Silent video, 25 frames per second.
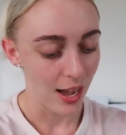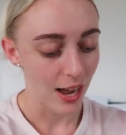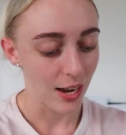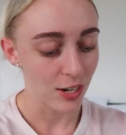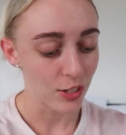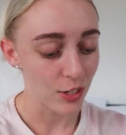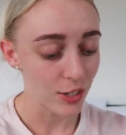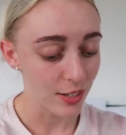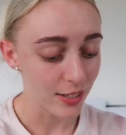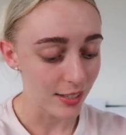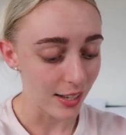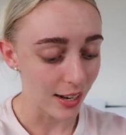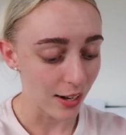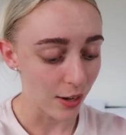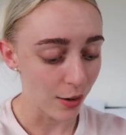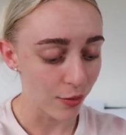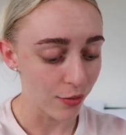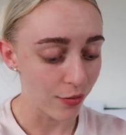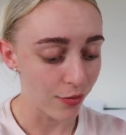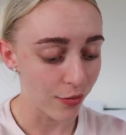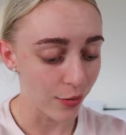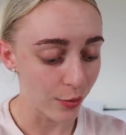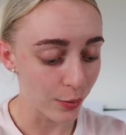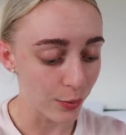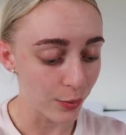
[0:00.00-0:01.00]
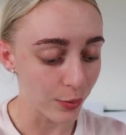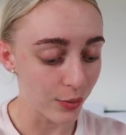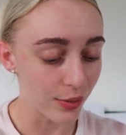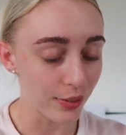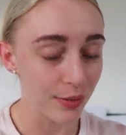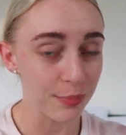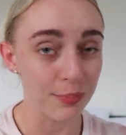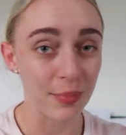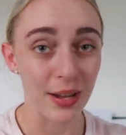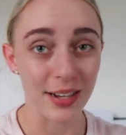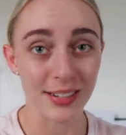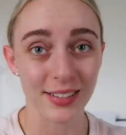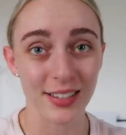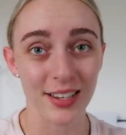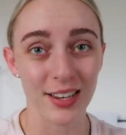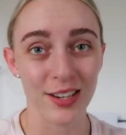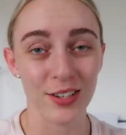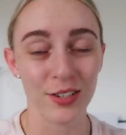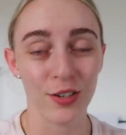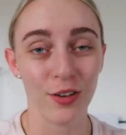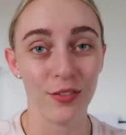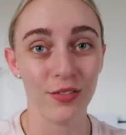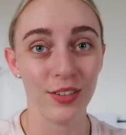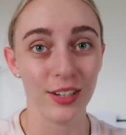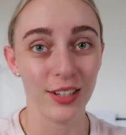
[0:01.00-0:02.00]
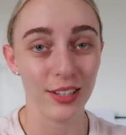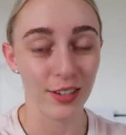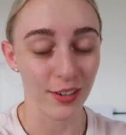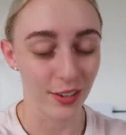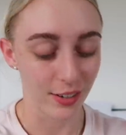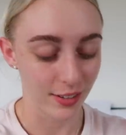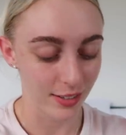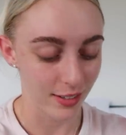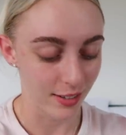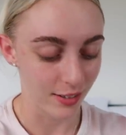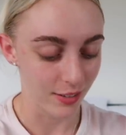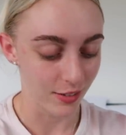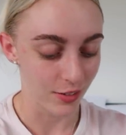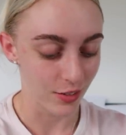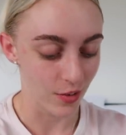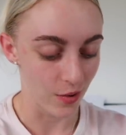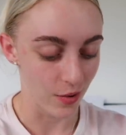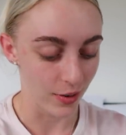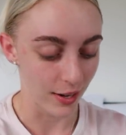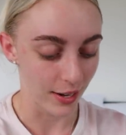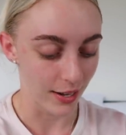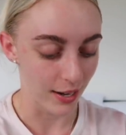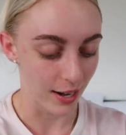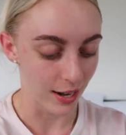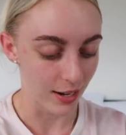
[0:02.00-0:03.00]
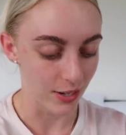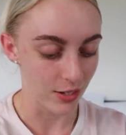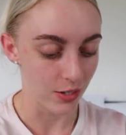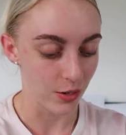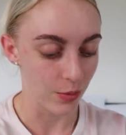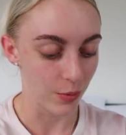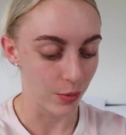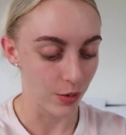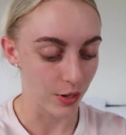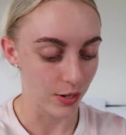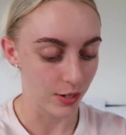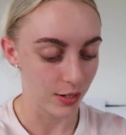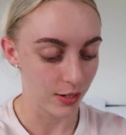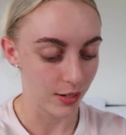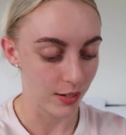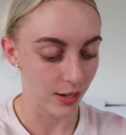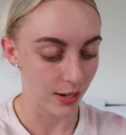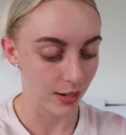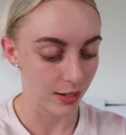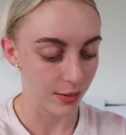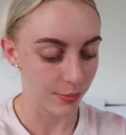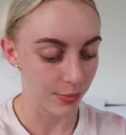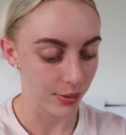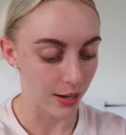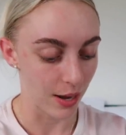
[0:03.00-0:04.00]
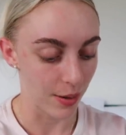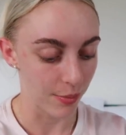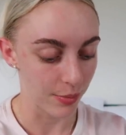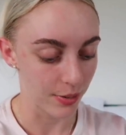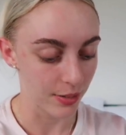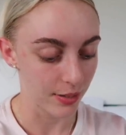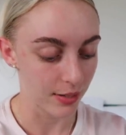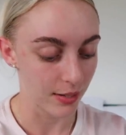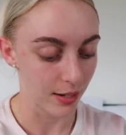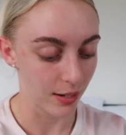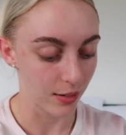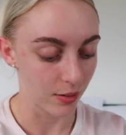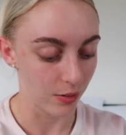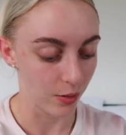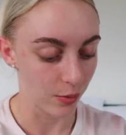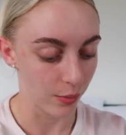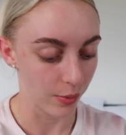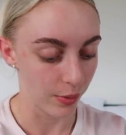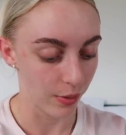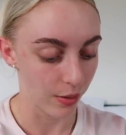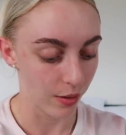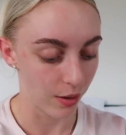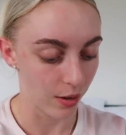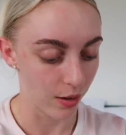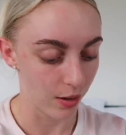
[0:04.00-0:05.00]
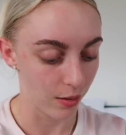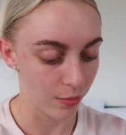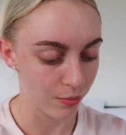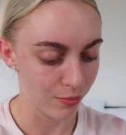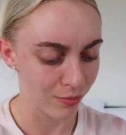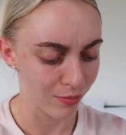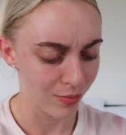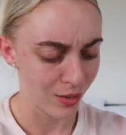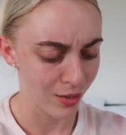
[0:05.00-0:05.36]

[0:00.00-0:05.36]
And she sent a full message of the lyrics to the song in case you wanted to like be able to sing along with her.